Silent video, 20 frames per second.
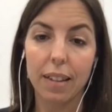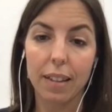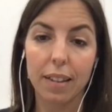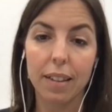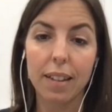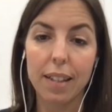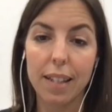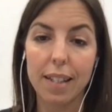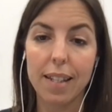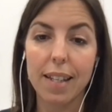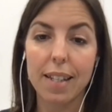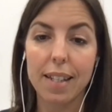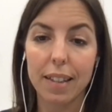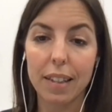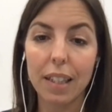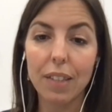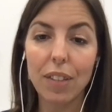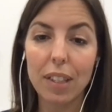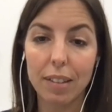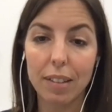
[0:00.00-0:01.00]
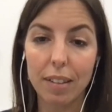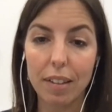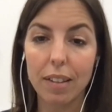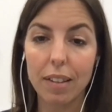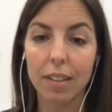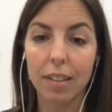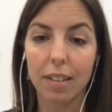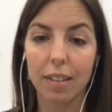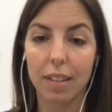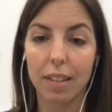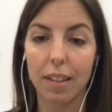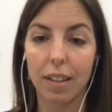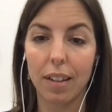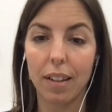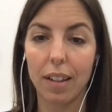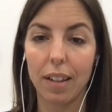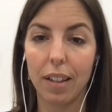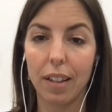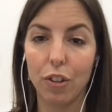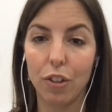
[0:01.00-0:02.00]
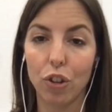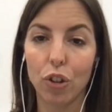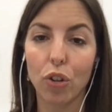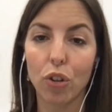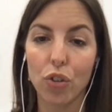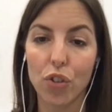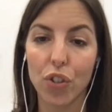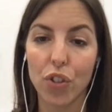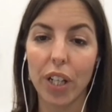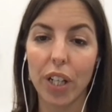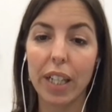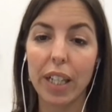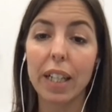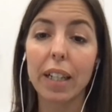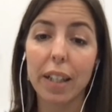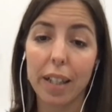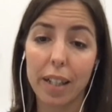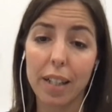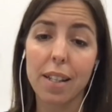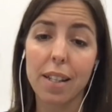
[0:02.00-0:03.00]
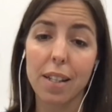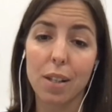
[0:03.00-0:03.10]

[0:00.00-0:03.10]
sensitivity in your constraint increases